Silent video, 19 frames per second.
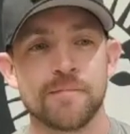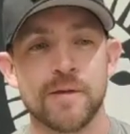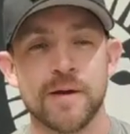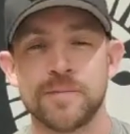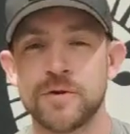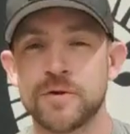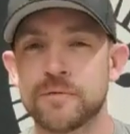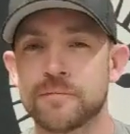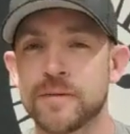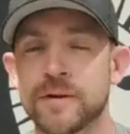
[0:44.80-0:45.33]

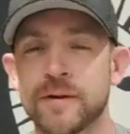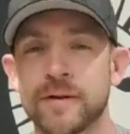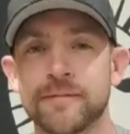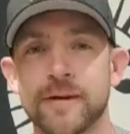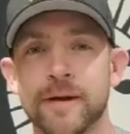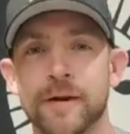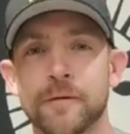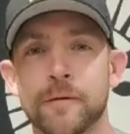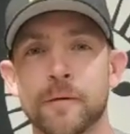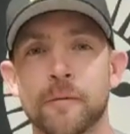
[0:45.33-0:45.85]
maybe you've been
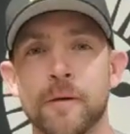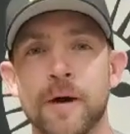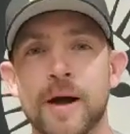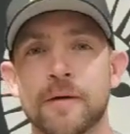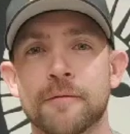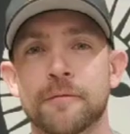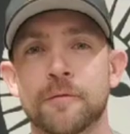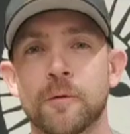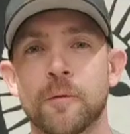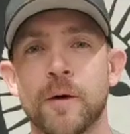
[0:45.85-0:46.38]
living under a
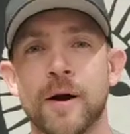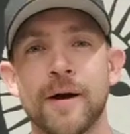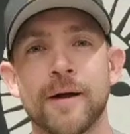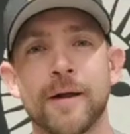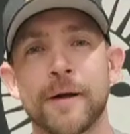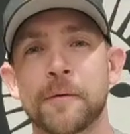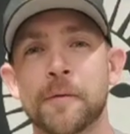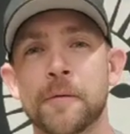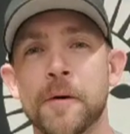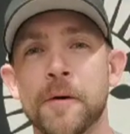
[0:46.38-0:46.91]
rock for a while,
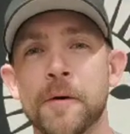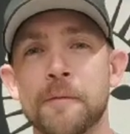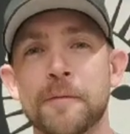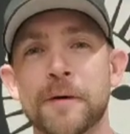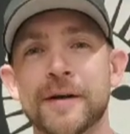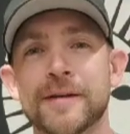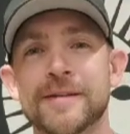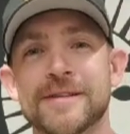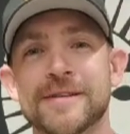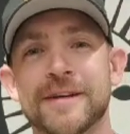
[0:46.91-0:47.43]
I don't know,
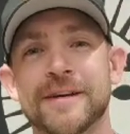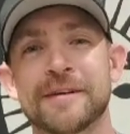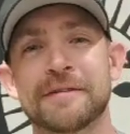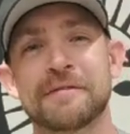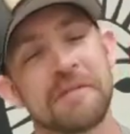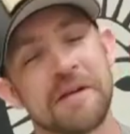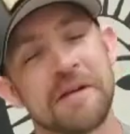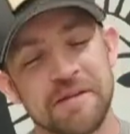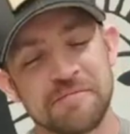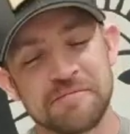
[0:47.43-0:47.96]
but
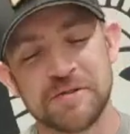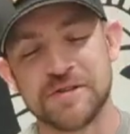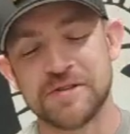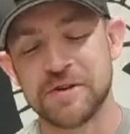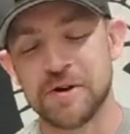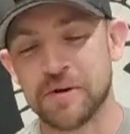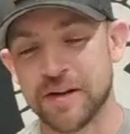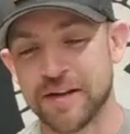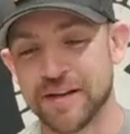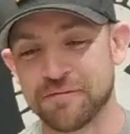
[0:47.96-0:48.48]
I'm just
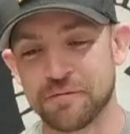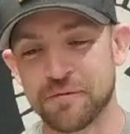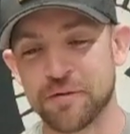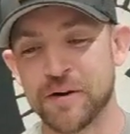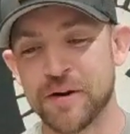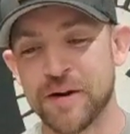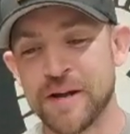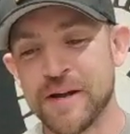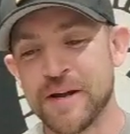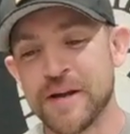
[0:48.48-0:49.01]
joking.
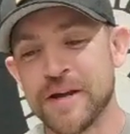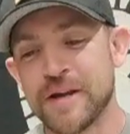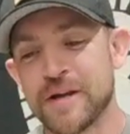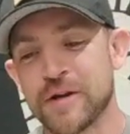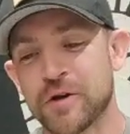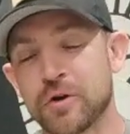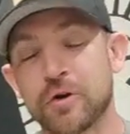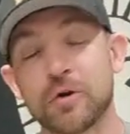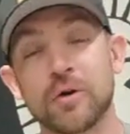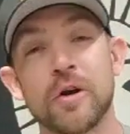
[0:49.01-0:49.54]

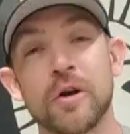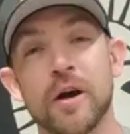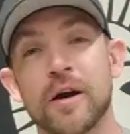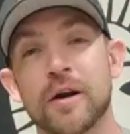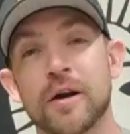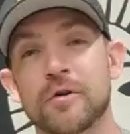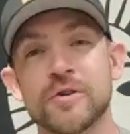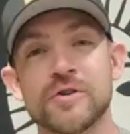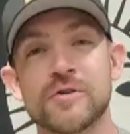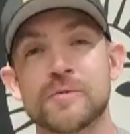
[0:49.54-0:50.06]

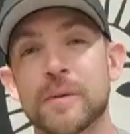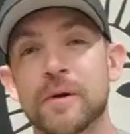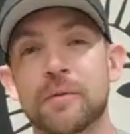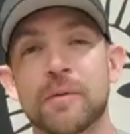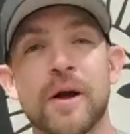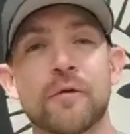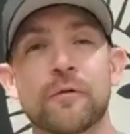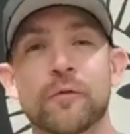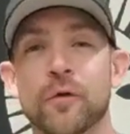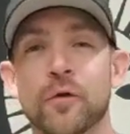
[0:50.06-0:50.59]
Chris has been
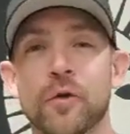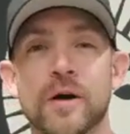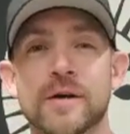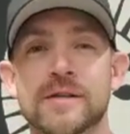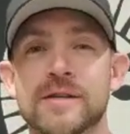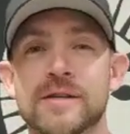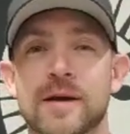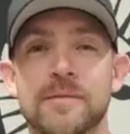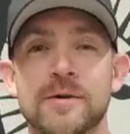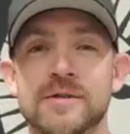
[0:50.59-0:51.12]
around for a long
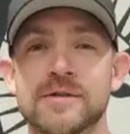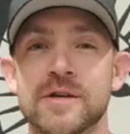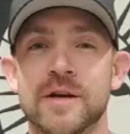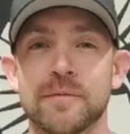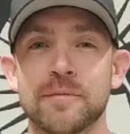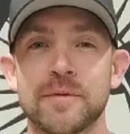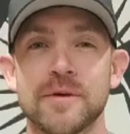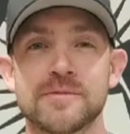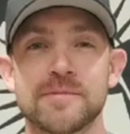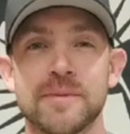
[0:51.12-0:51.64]
time. He's a
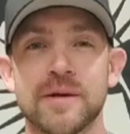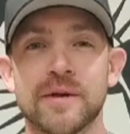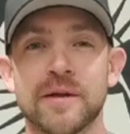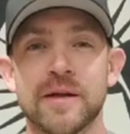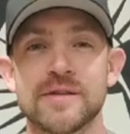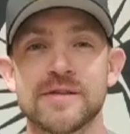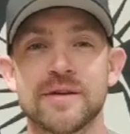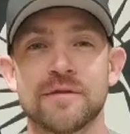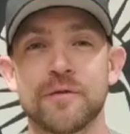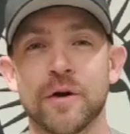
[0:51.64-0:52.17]

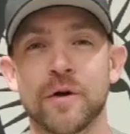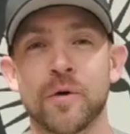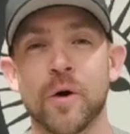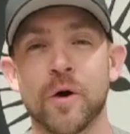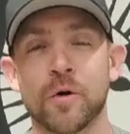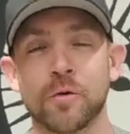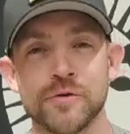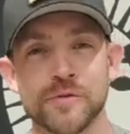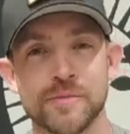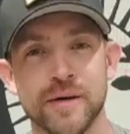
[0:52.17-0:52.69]
very
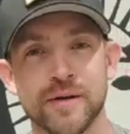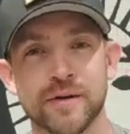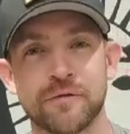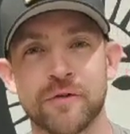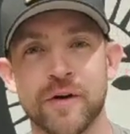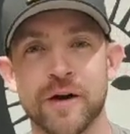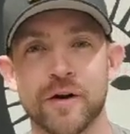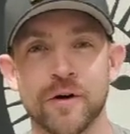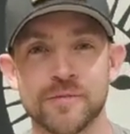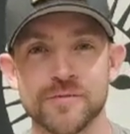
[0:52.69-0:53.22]
well-respected
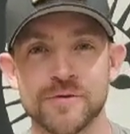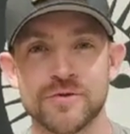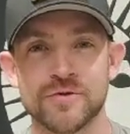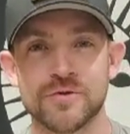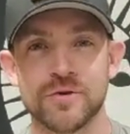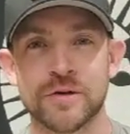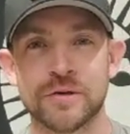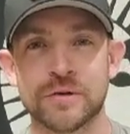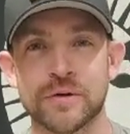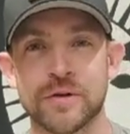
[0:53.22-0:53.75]
firearms
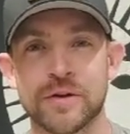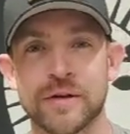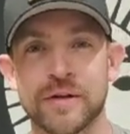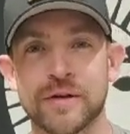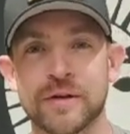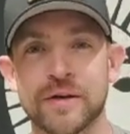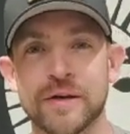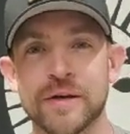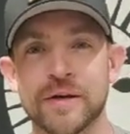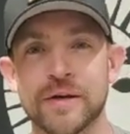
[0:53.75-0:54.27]
instructor in the
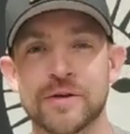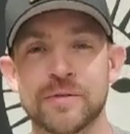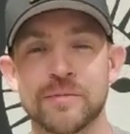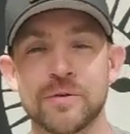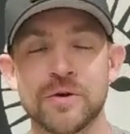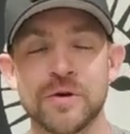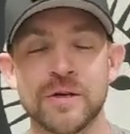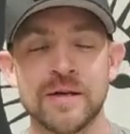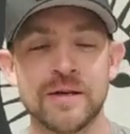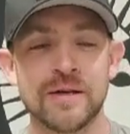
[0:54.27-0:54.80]

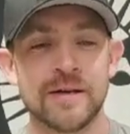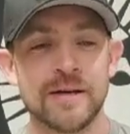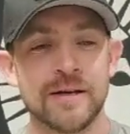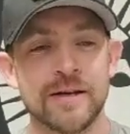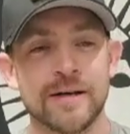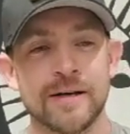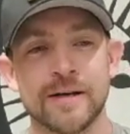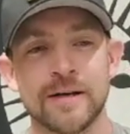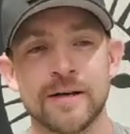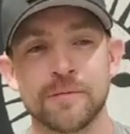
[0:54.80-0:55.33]
community.
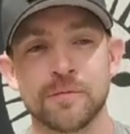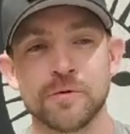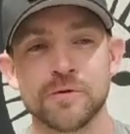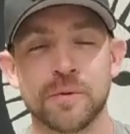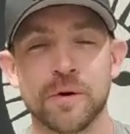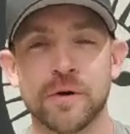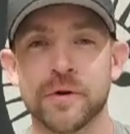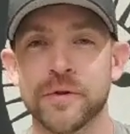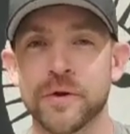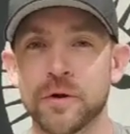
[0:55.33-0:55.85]
Was
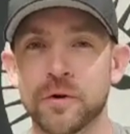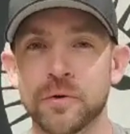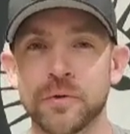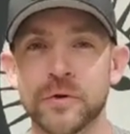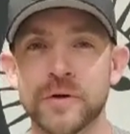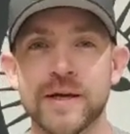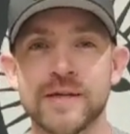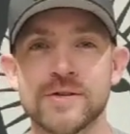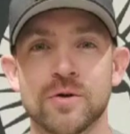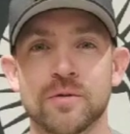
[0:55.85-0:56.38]
part of the early
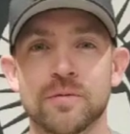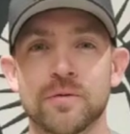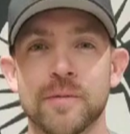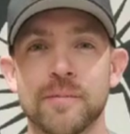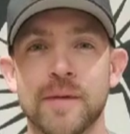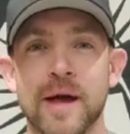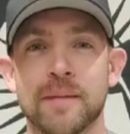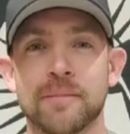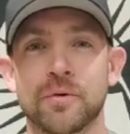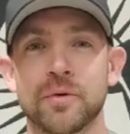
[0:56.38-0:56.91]
days over at
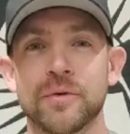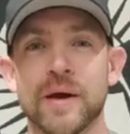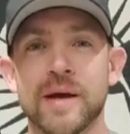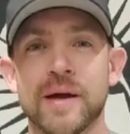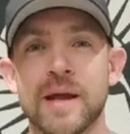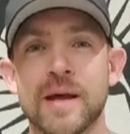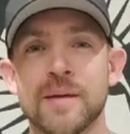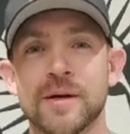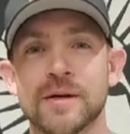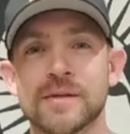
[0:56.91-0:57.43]
Magpul
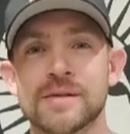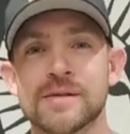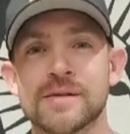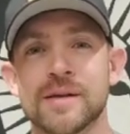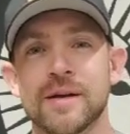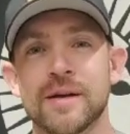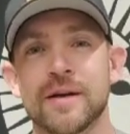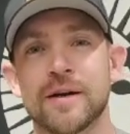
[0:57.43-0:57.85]
Dynamics.